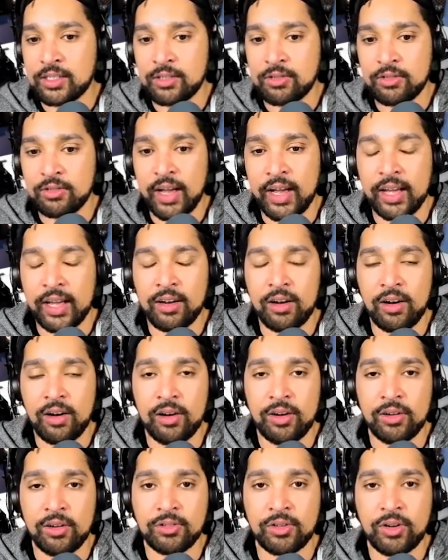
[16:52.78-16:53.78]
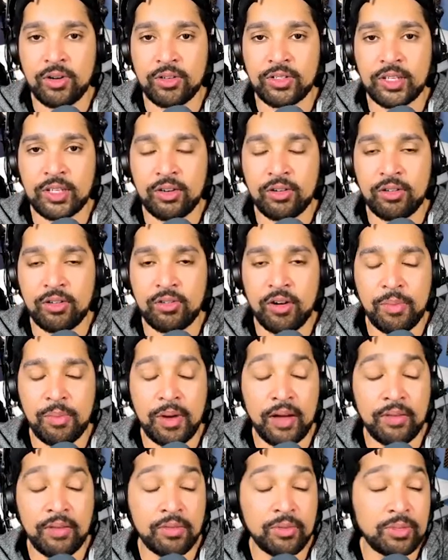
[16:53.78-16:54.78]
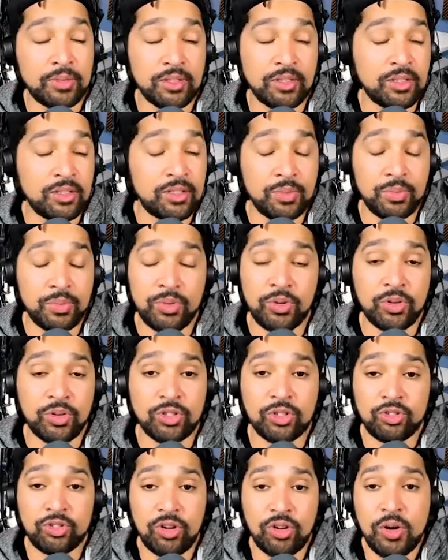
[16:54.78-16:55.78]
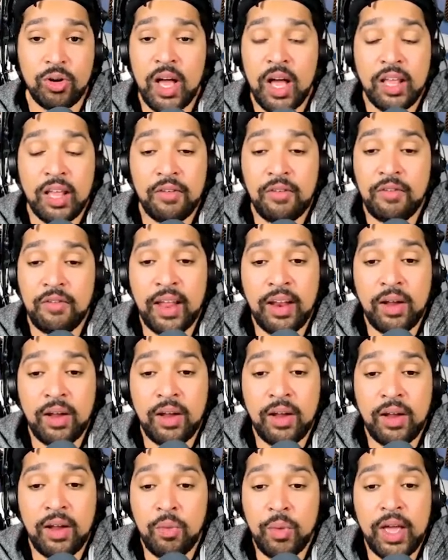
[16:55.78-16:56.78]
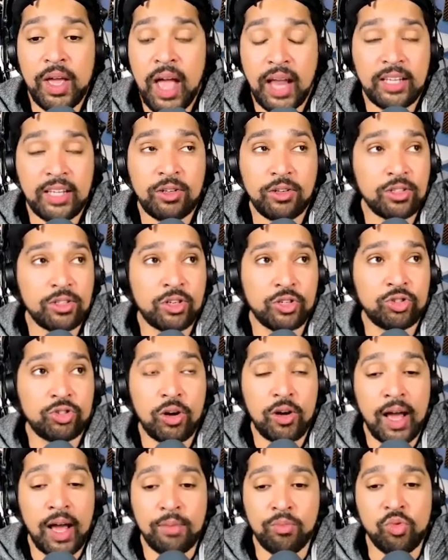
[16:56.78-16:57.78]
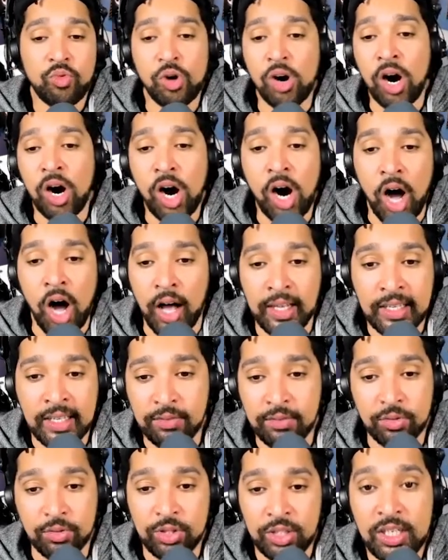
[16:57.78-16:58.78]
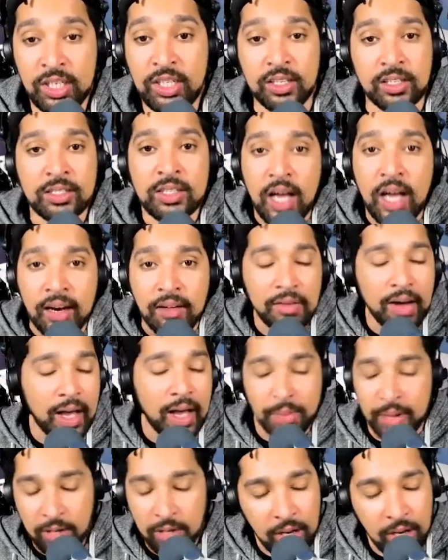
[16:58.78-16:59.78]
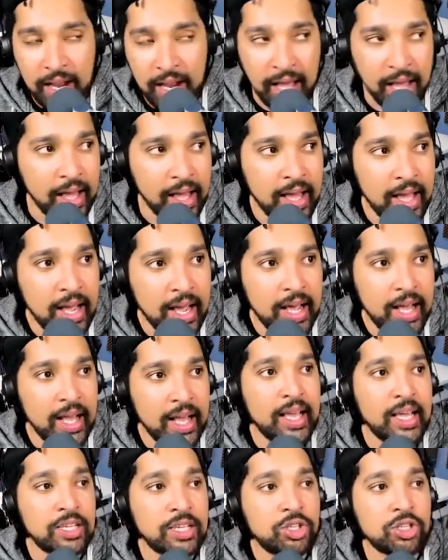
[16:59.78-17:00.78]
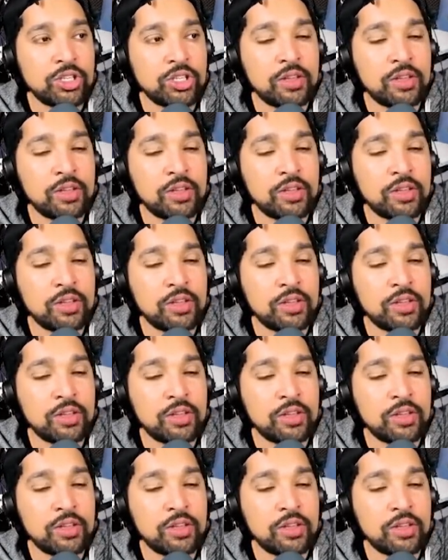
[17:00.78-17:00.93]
creating our own content on our own platforms. It's just the pure control. The fact that and it's not just control like evil genius kind of vibe, yeah, not like that. It's just the